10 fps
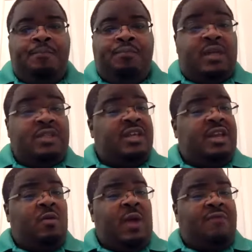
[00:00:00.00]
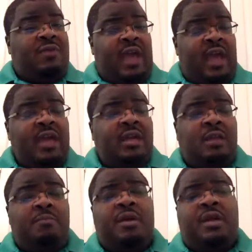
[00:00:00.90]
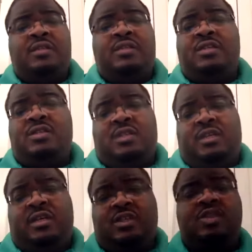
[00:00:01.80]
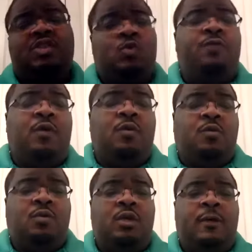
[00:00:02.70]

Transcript: Not saying they don't have a hand in it, but it's twofold.